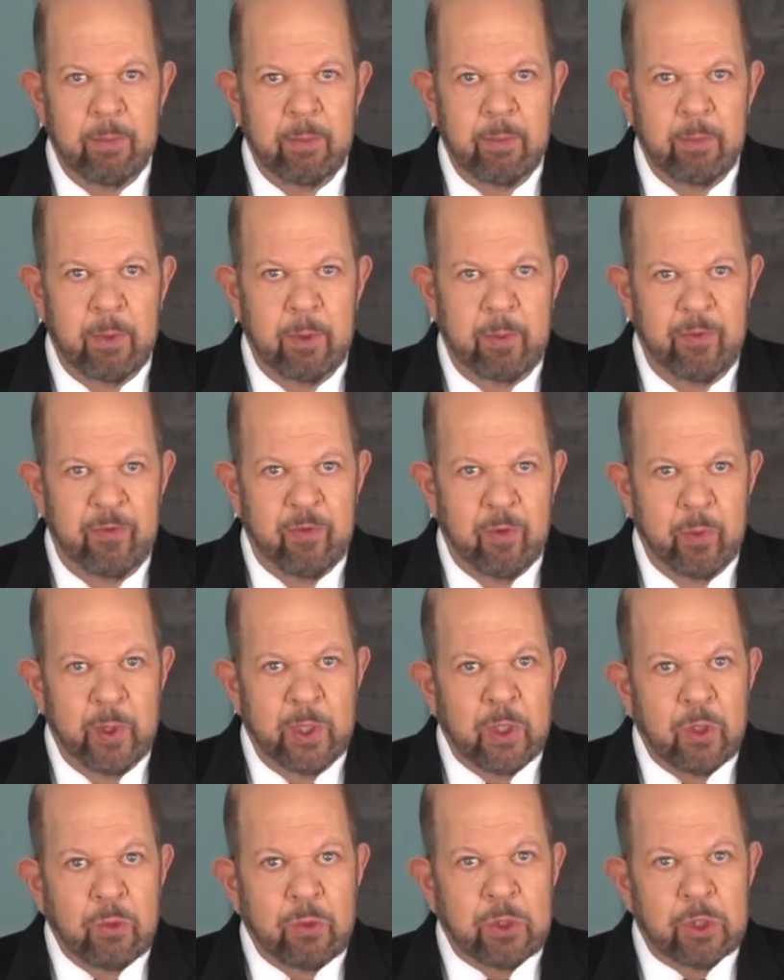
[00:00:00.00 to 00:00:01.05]
But before we
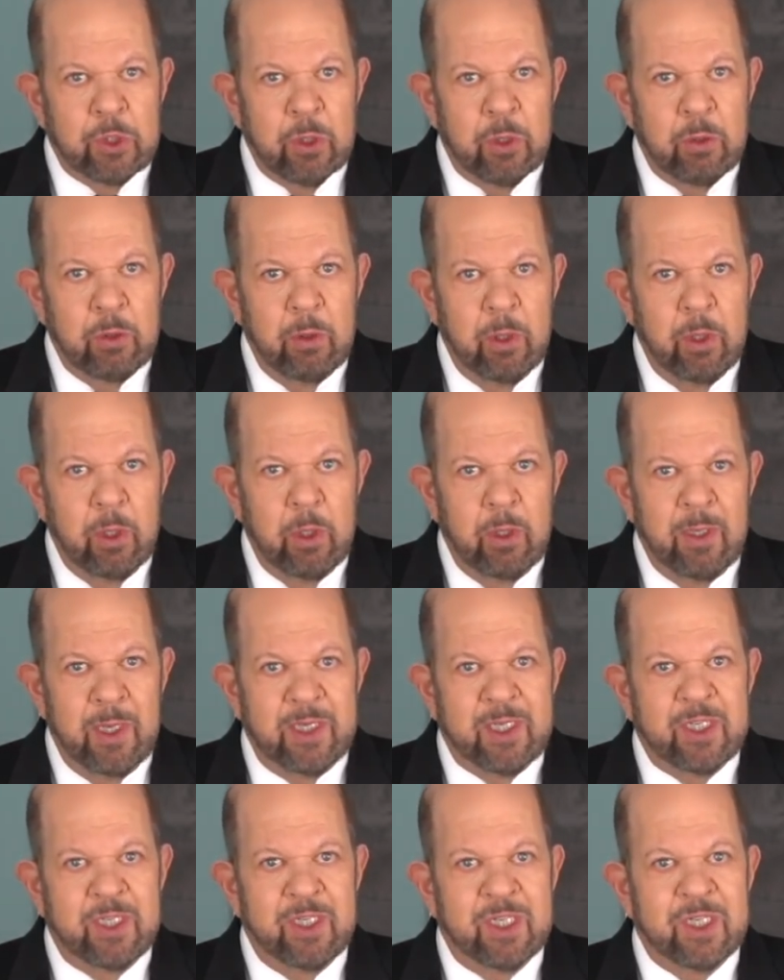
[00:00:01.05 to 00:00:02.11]
do so,
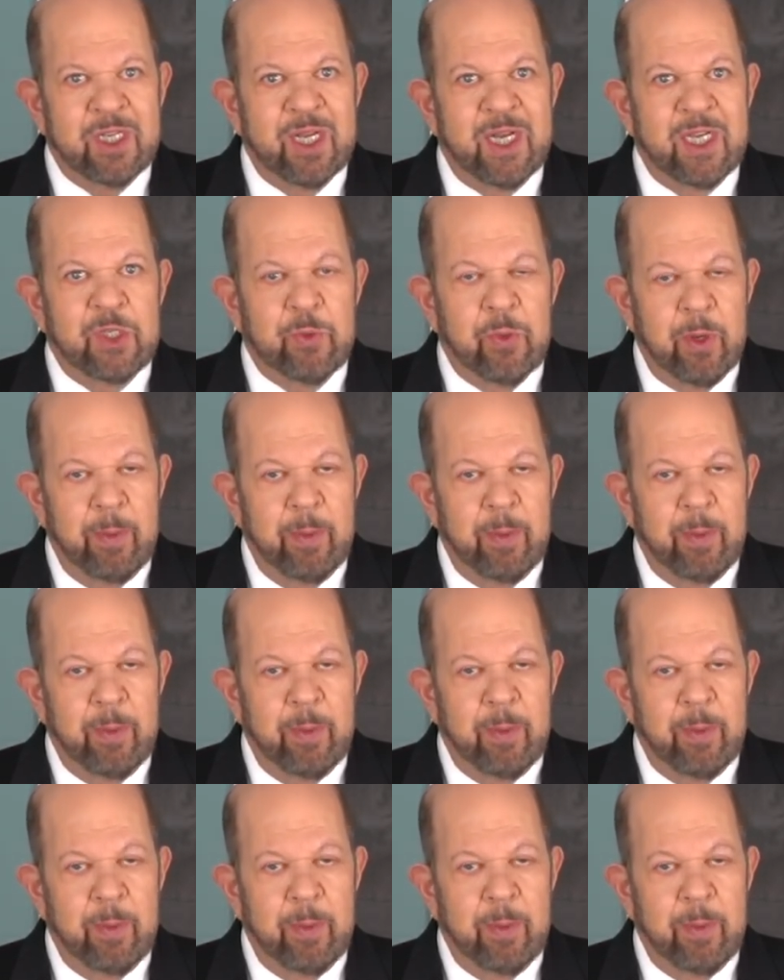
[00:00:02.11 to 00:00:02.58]
let's discuss what